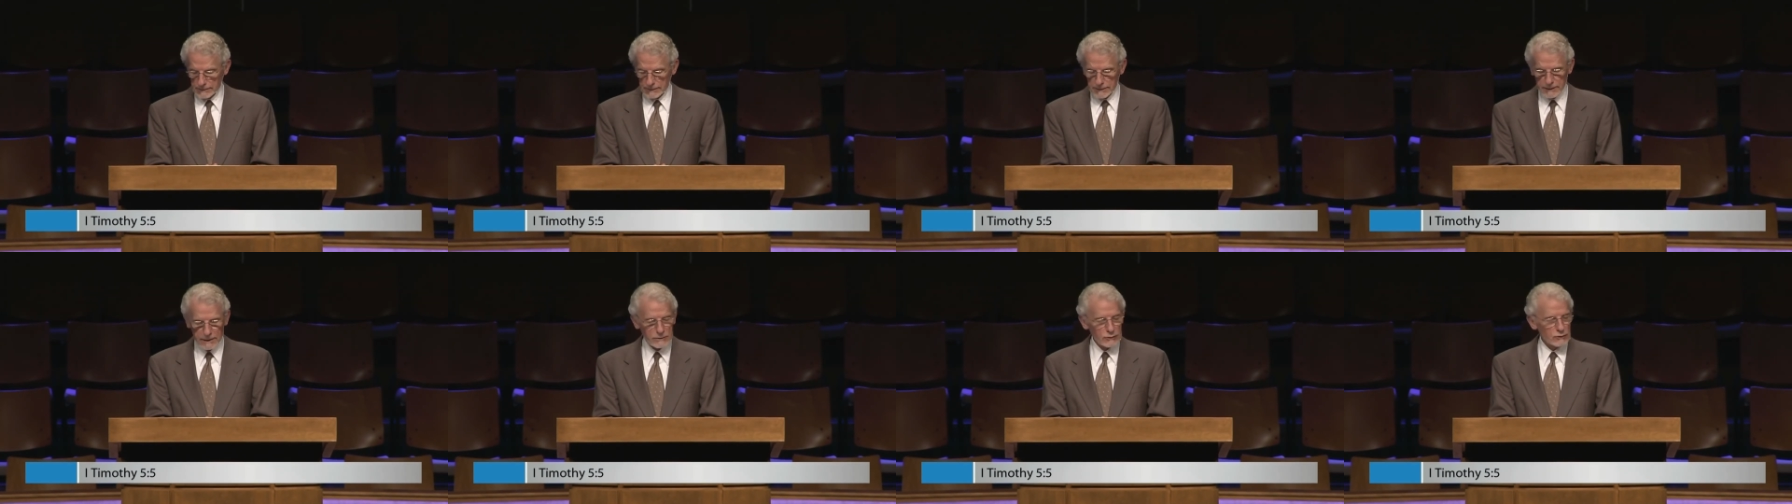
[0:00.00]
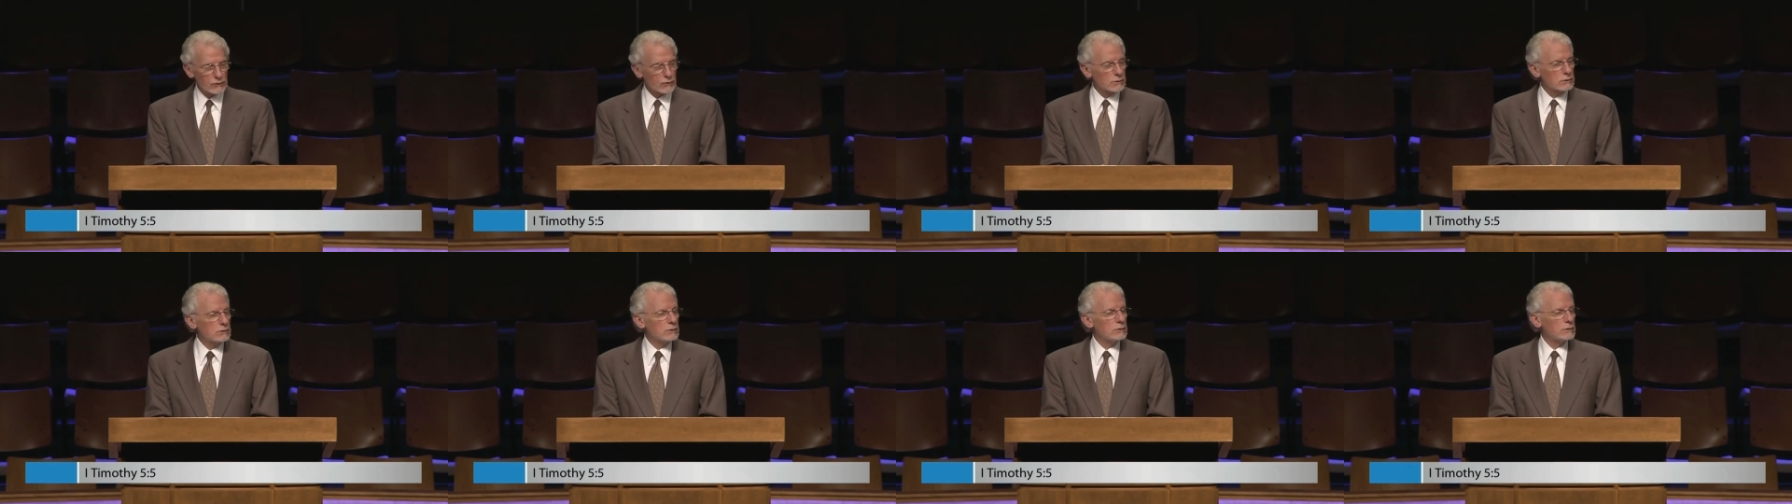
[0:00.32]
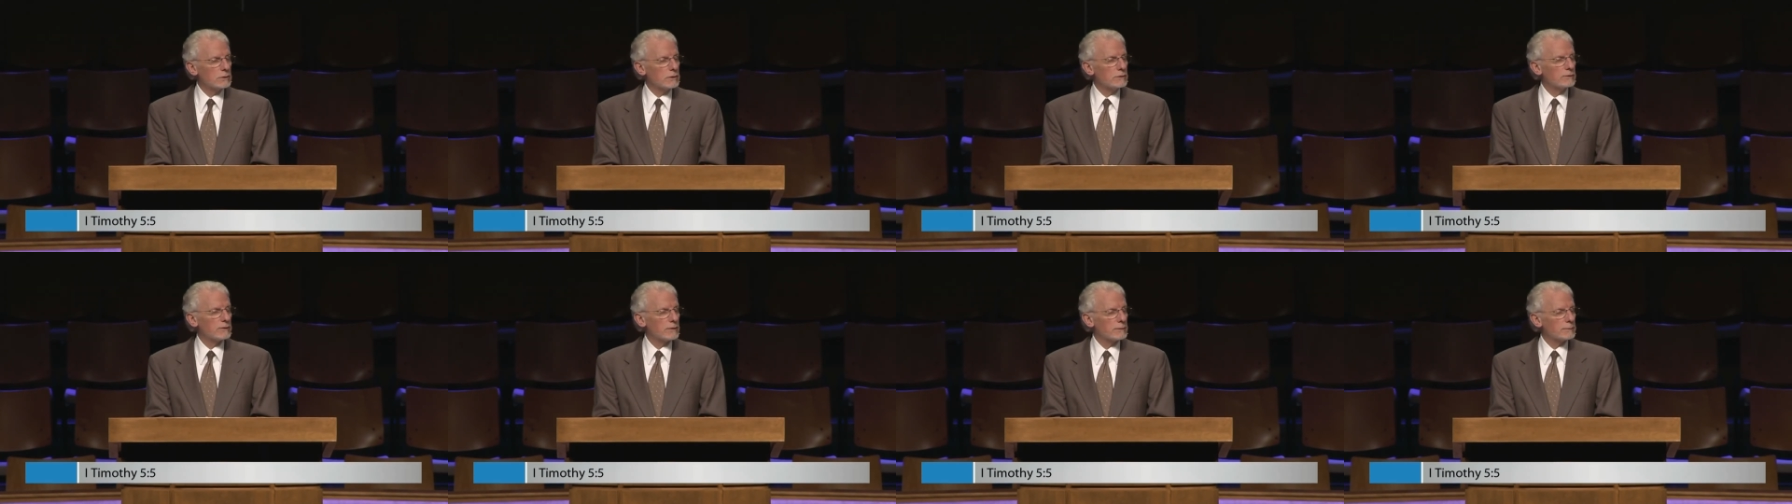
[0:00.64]

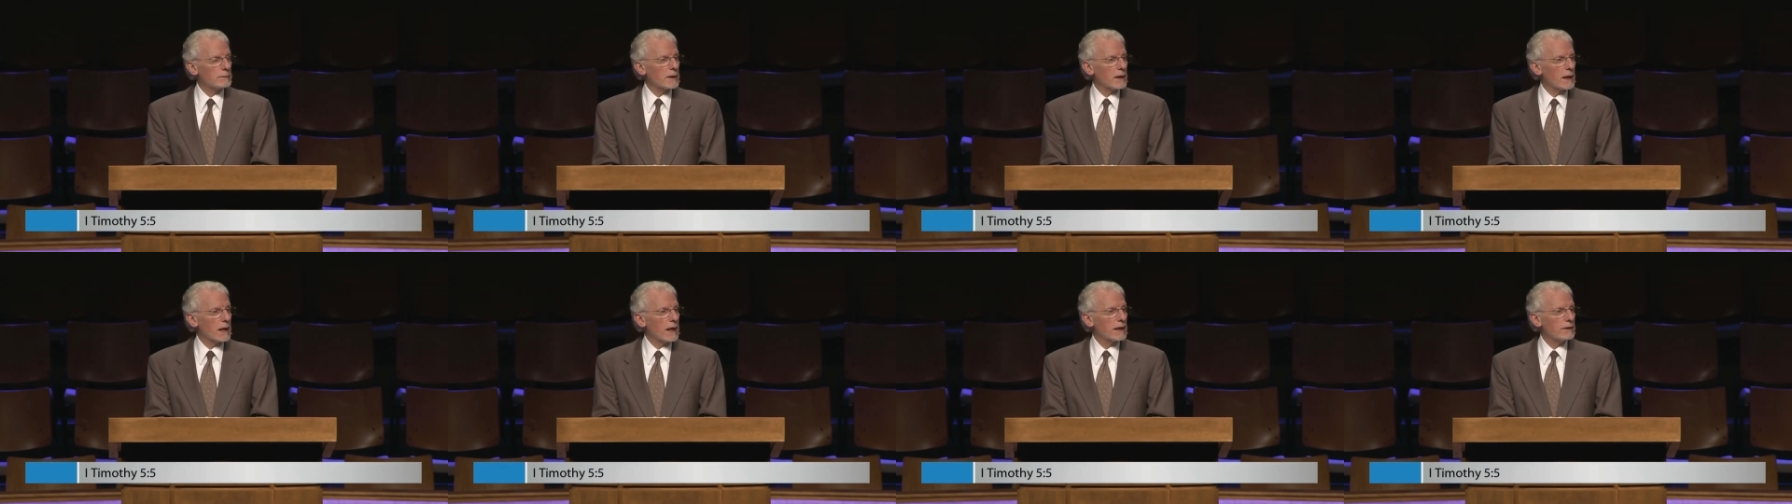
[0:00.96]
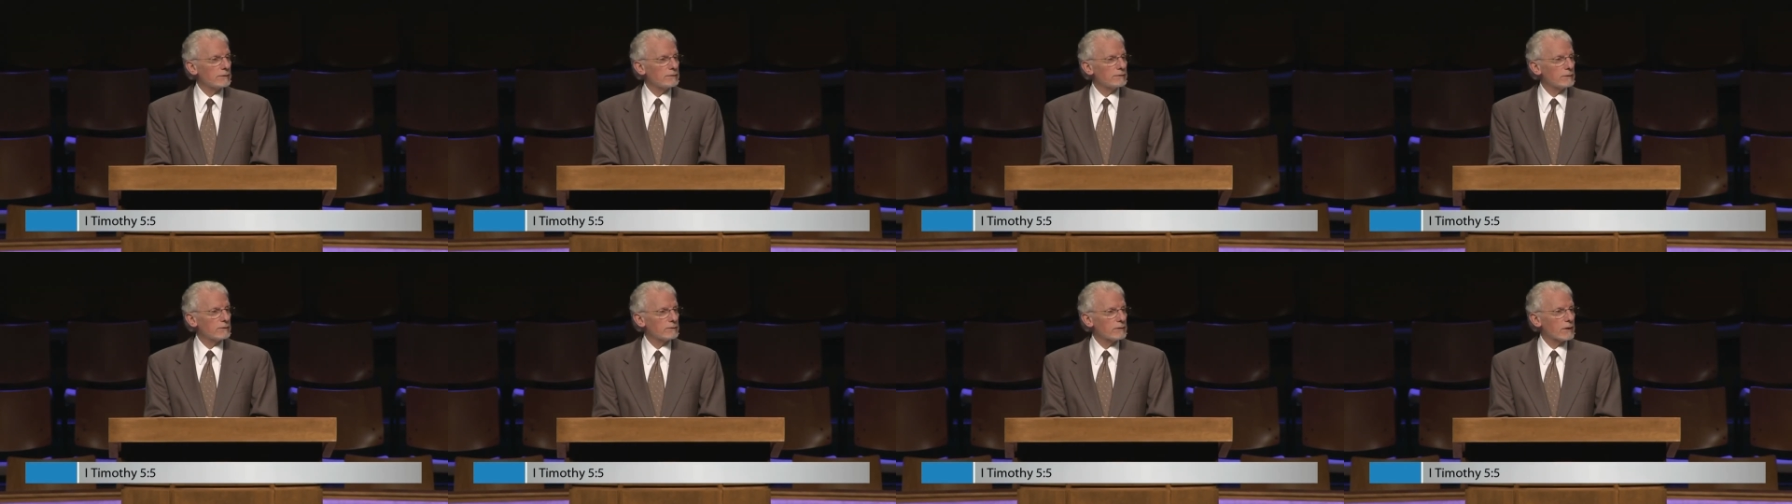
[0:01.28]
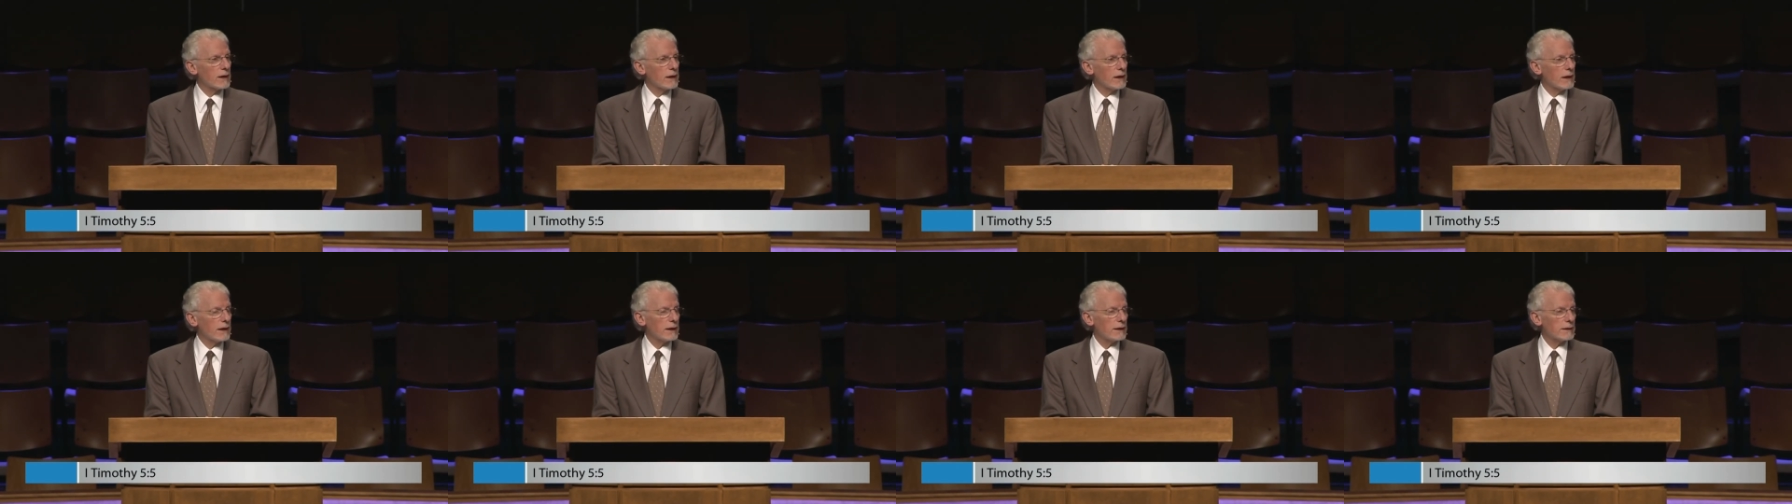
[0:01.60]
excluded from the life of
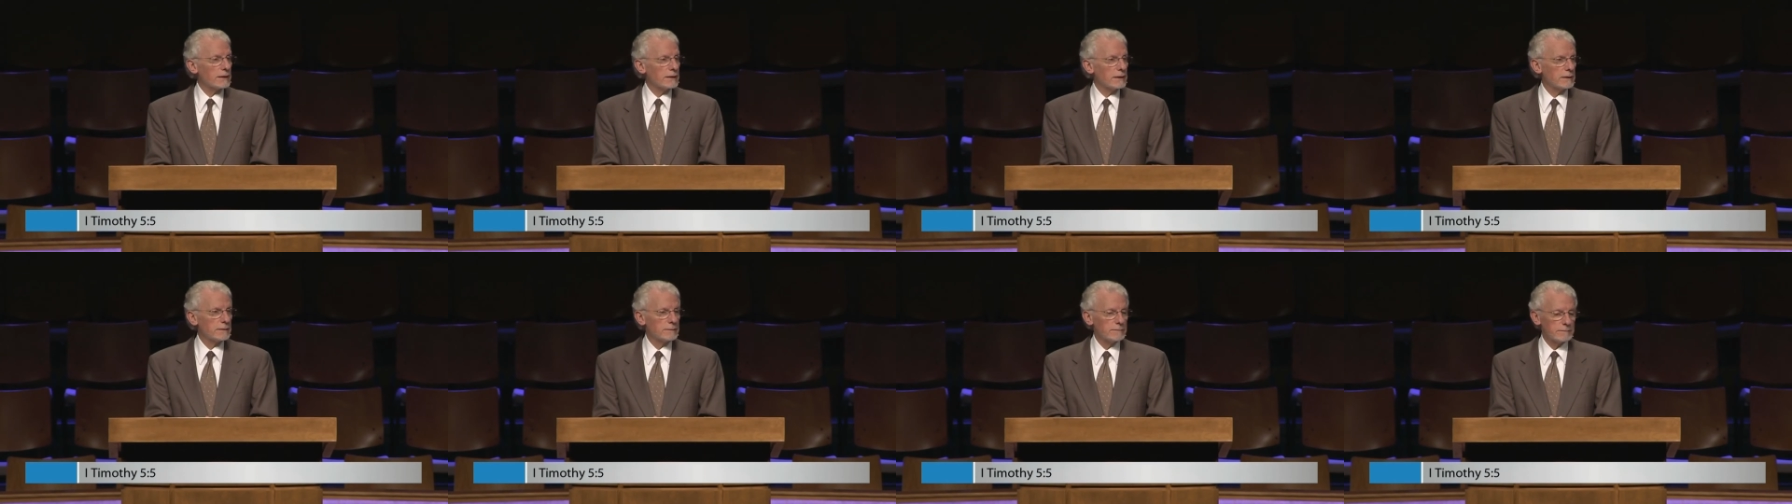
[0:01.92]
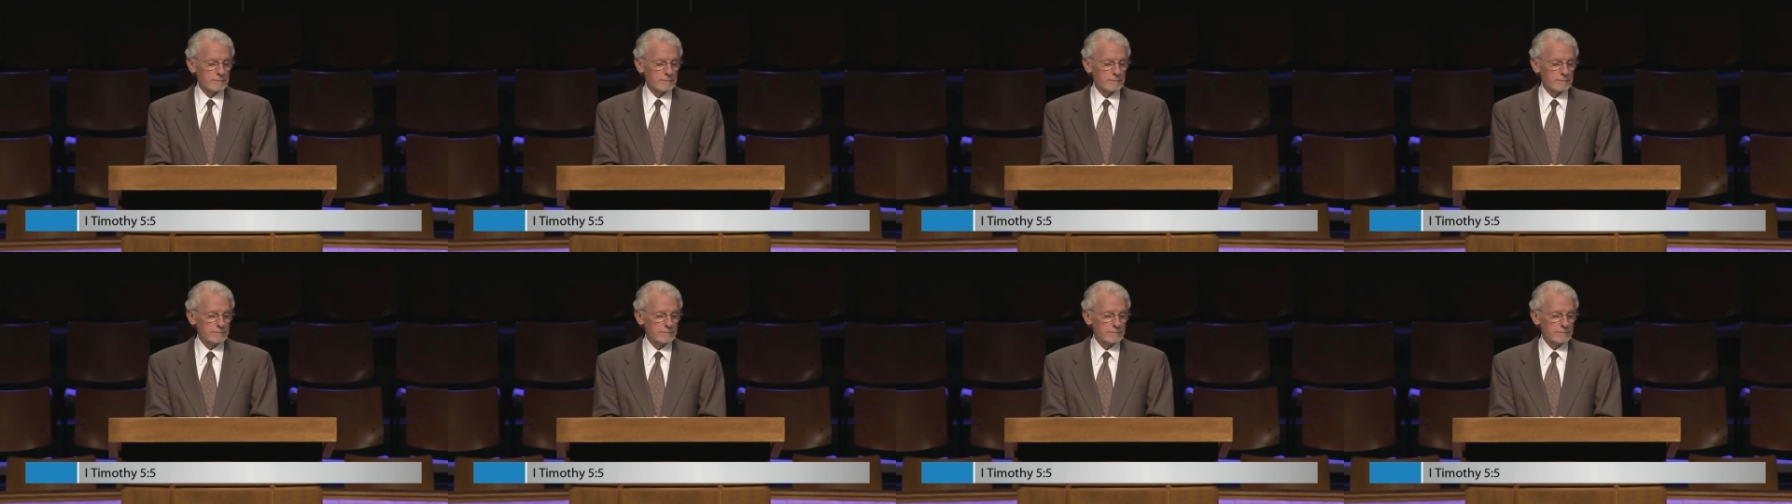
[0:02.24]
God.